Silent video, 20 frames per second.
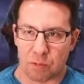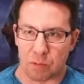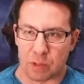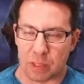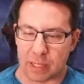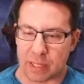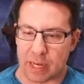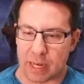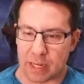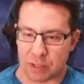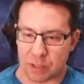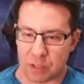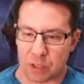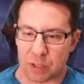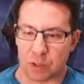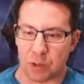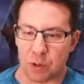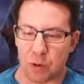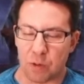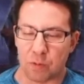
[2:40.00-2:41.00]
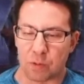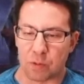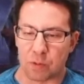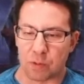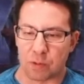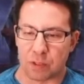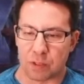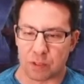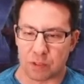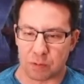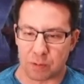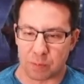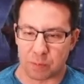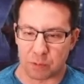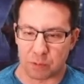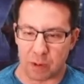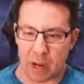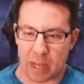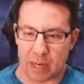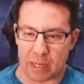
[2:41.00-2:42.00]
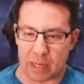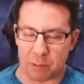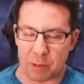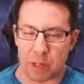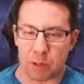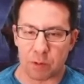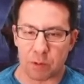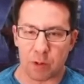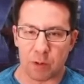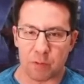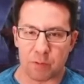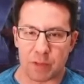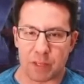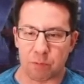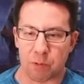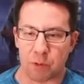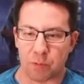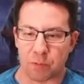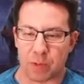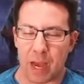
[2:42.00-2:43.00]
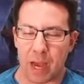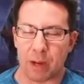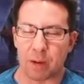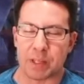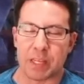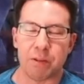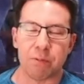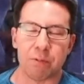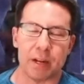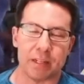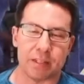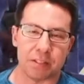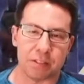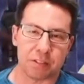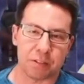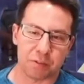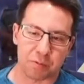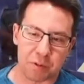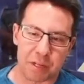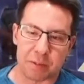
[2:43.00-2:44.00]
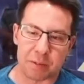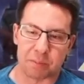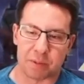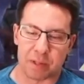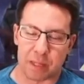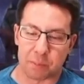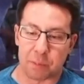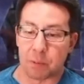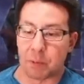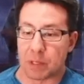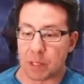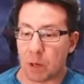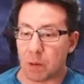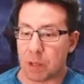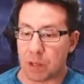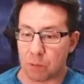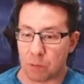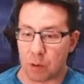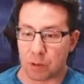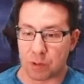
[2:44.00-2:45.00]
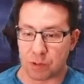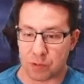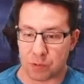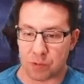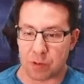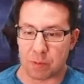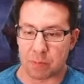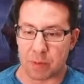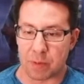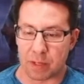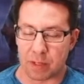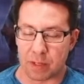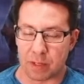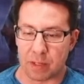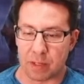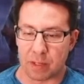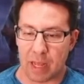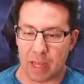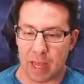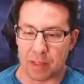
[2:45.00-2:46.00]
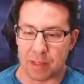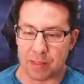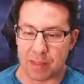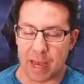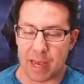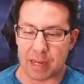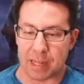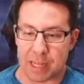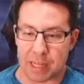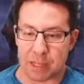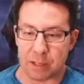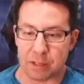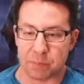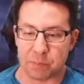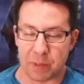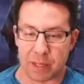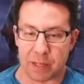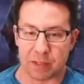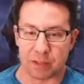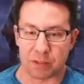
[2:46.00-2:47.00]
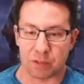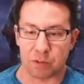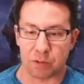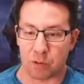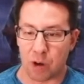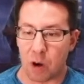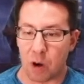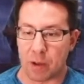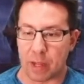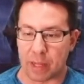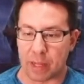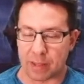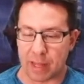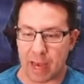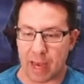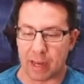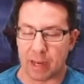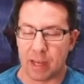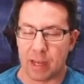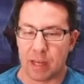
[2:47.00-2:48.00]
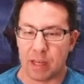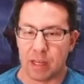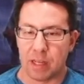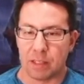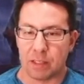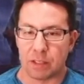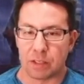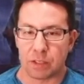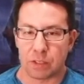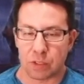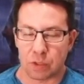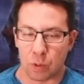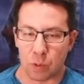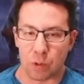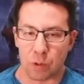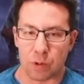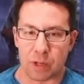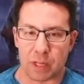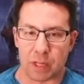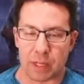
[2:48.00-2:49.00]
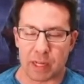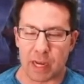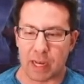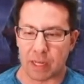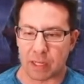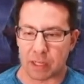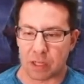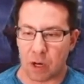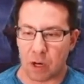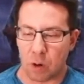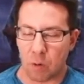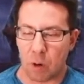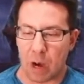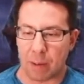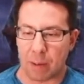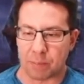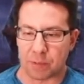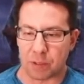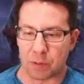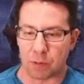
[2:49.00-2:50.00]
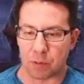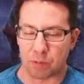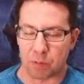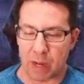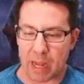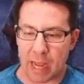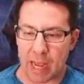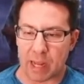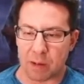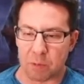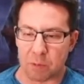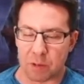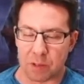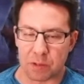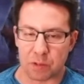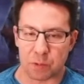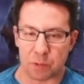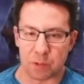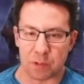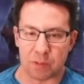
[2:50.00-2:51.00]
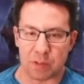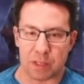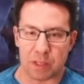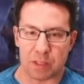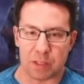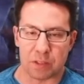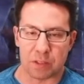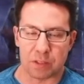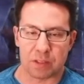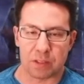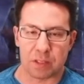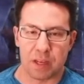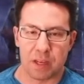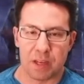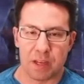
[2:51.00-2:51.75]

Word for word: really kind of took over the script writing. We don't know if he wrote, I don't know, he wrote the screenplay, but we know he wrote a treatment and that he's been crowing that the story kind of co-opted or ran with sort of his,